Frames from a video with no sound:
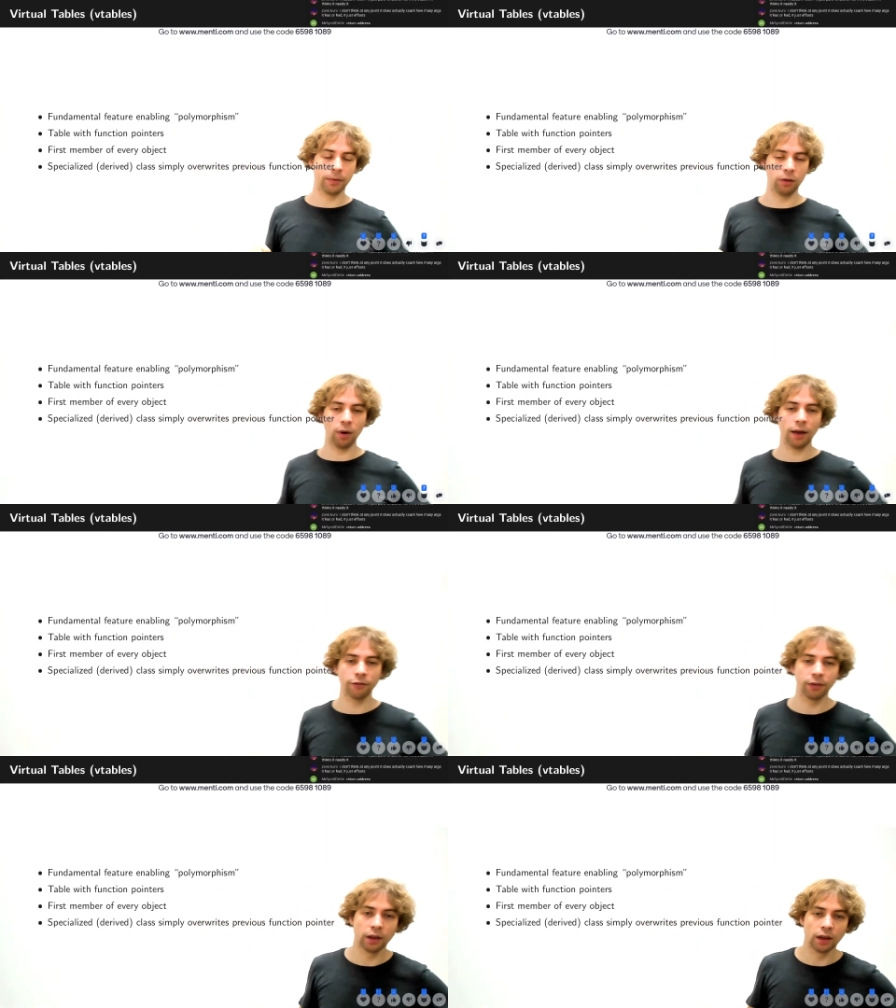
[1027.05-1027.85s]
You
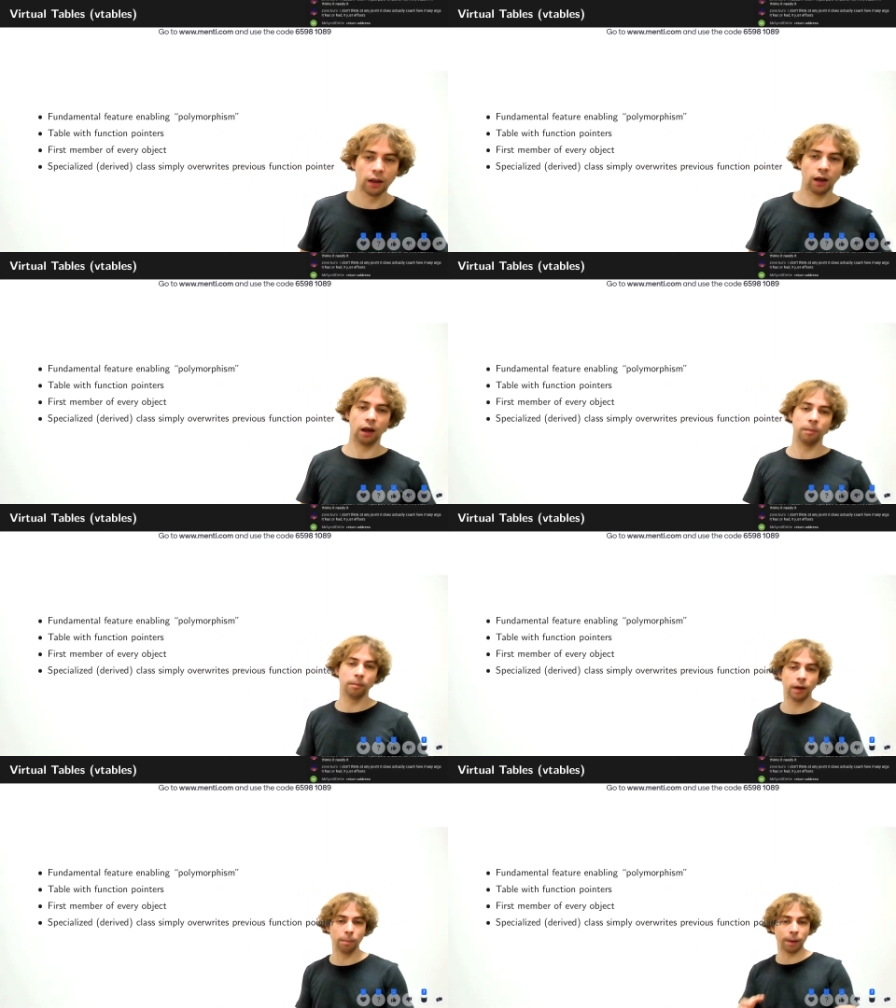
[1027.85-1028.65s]
have
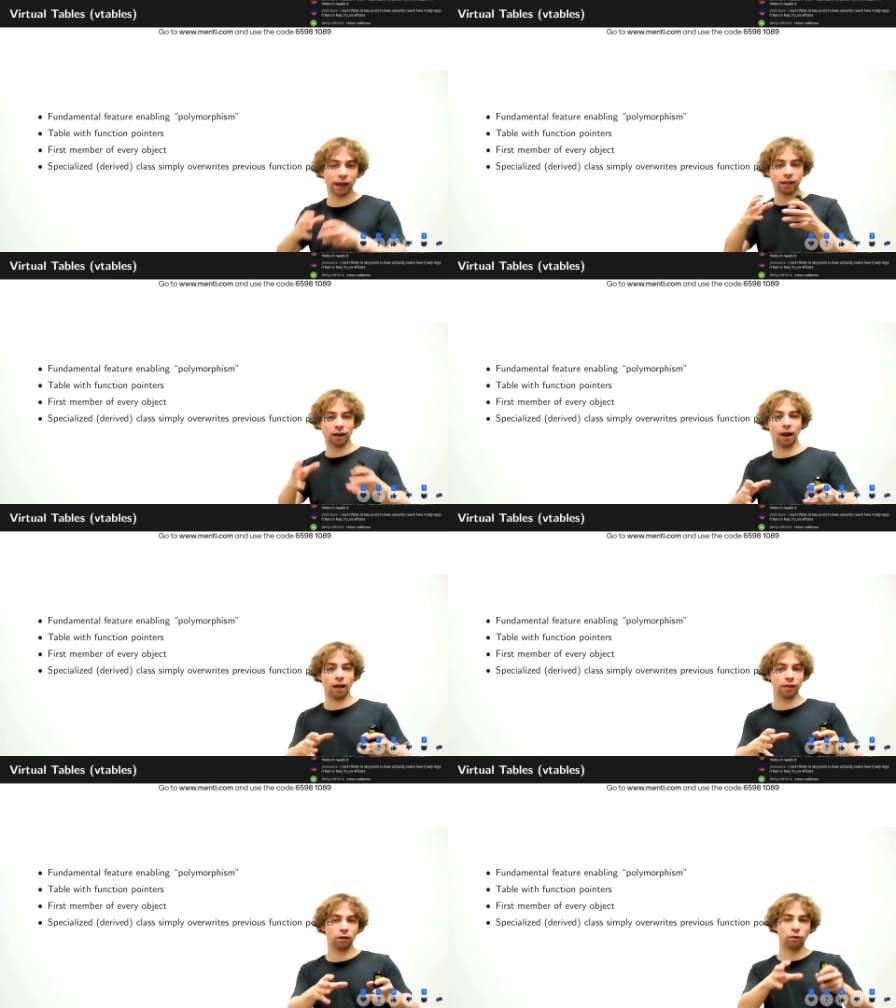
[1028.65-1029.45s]
a base
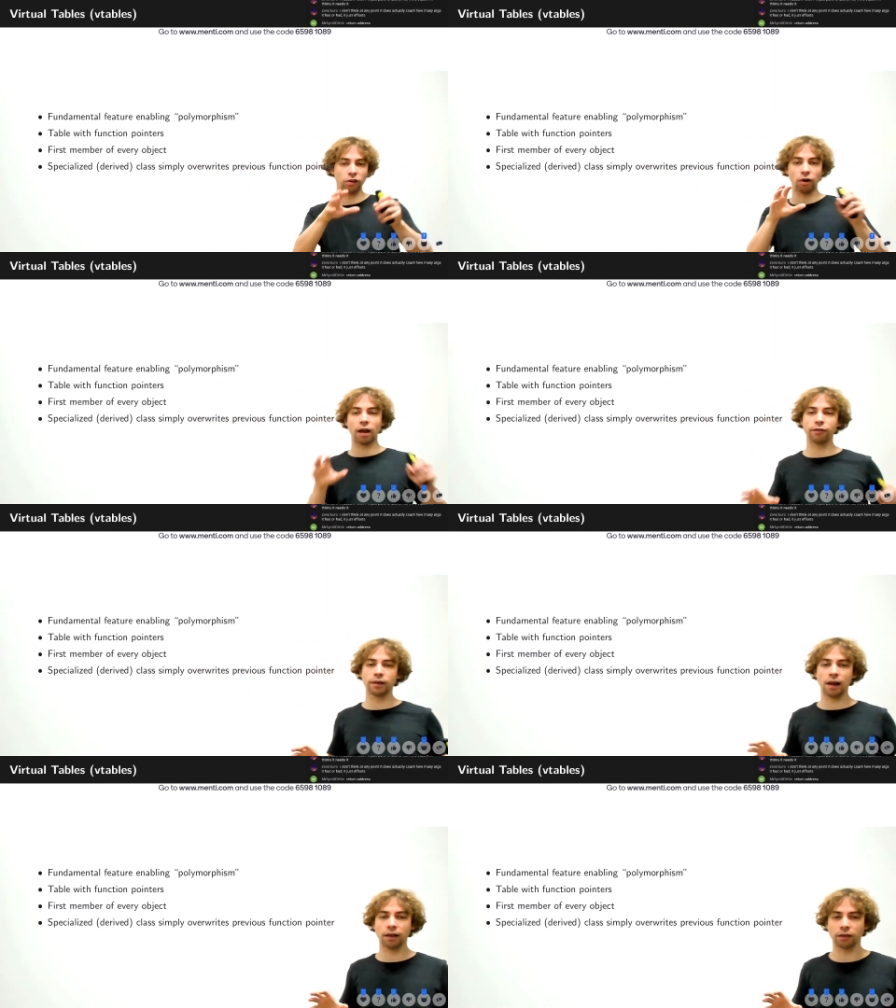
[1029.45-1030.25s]
class, you derive
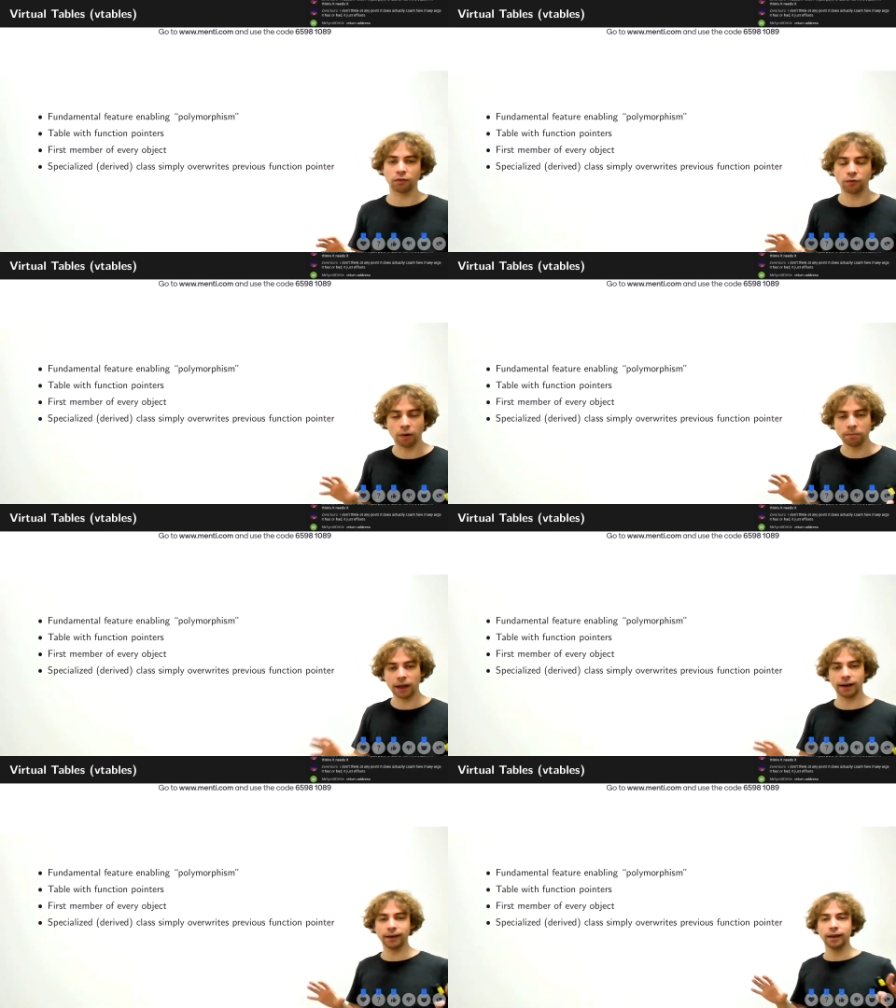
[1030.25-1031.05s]
classes from
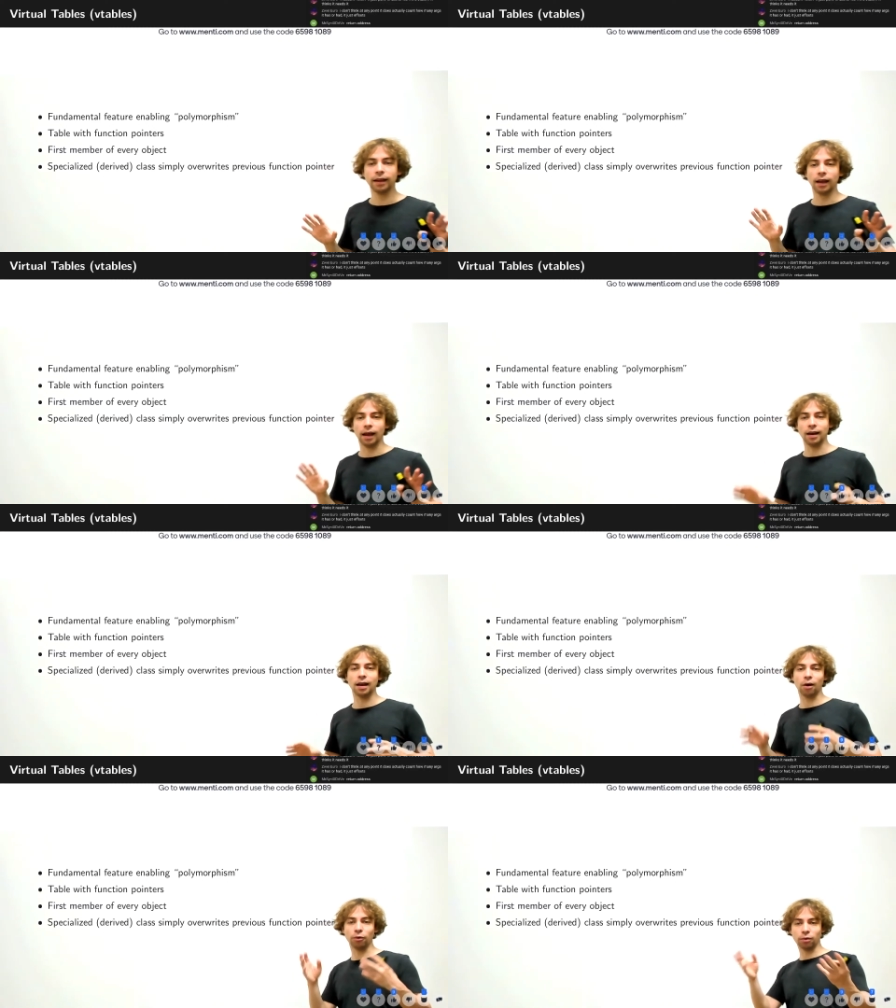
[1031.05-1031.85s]
that, and
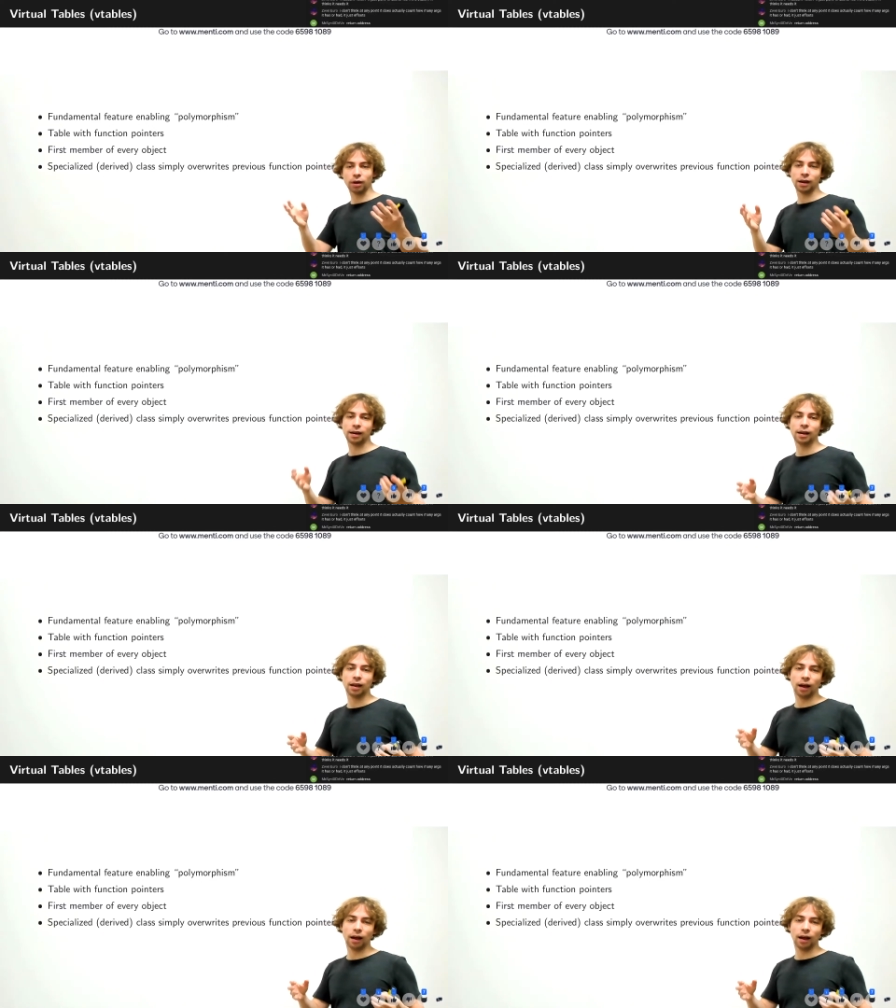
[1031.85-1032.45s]
now you can